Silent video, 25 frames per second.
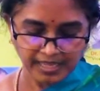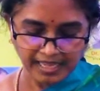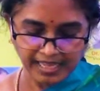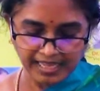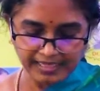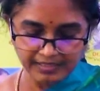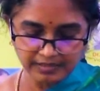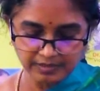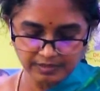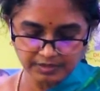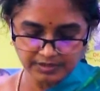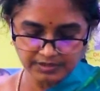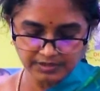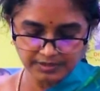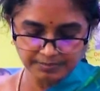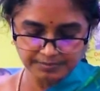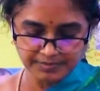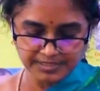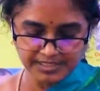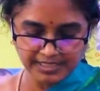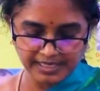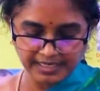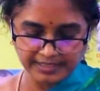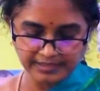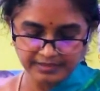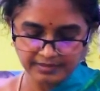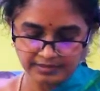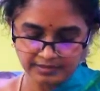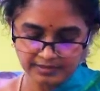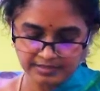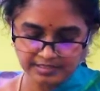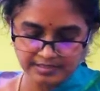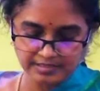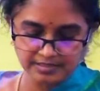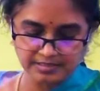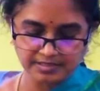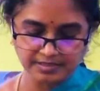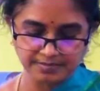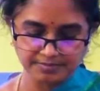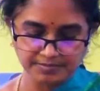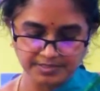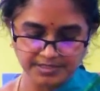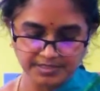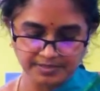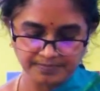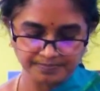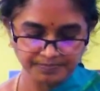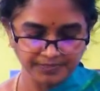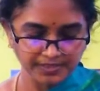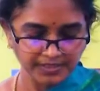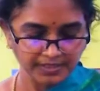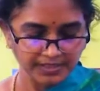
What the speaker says: algorithms and systems.